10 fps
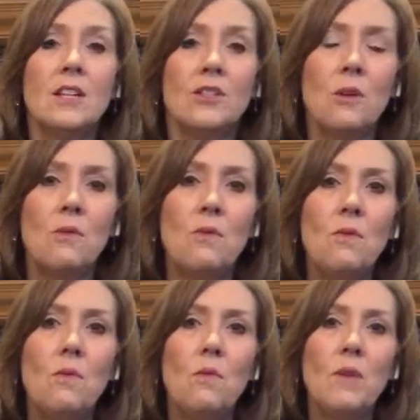So
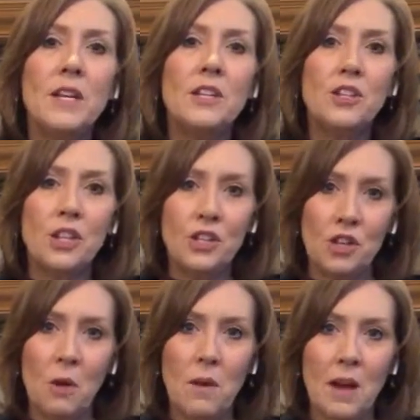when does she
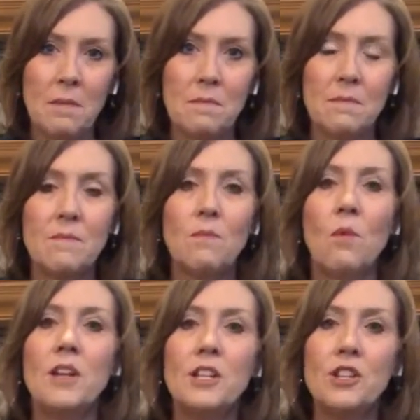show up?
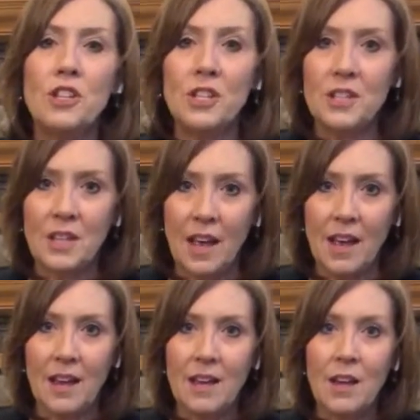What does she
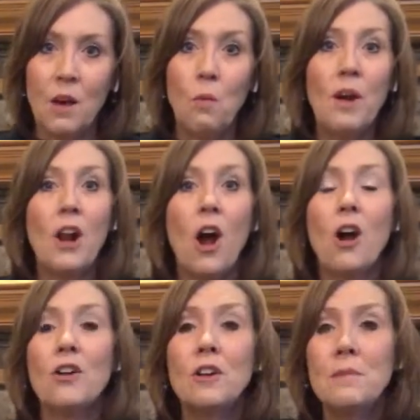say? What
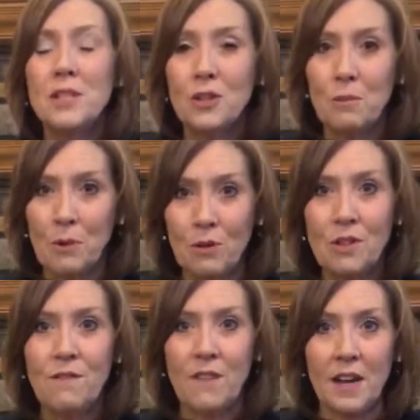arguments are
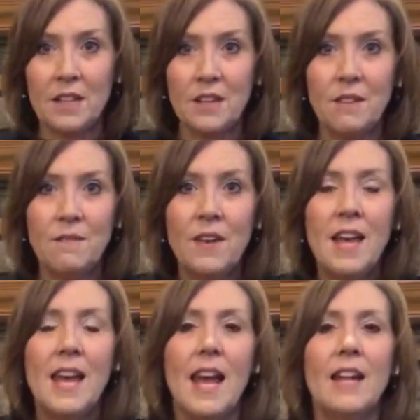most effective?
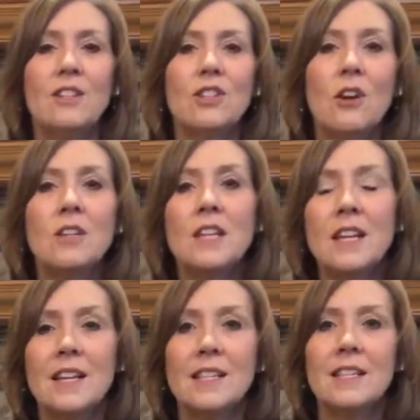And start to
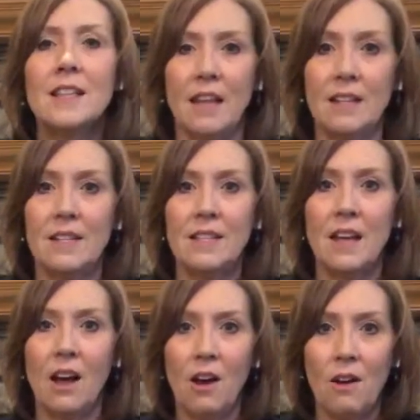get a
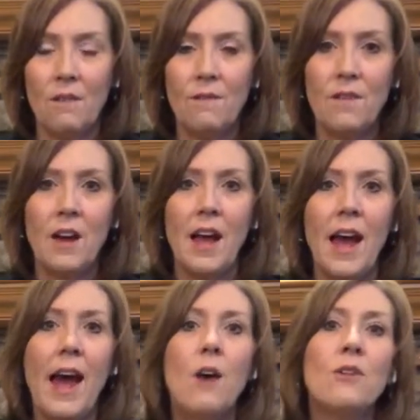sense of
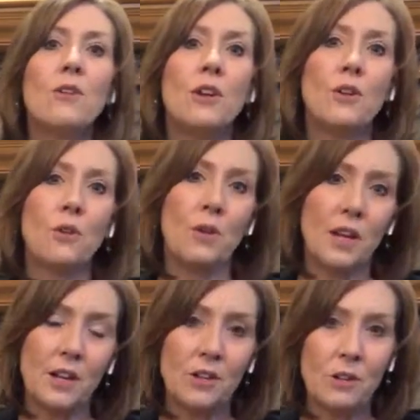how your inner
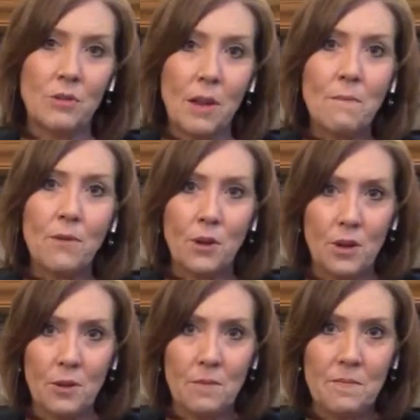critic shows up for
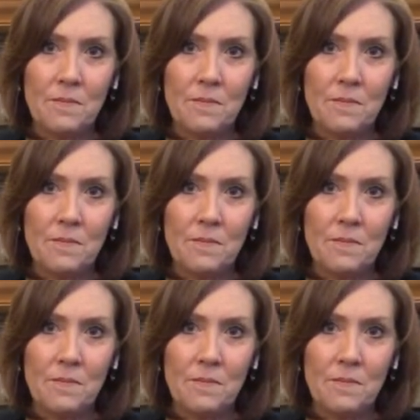you.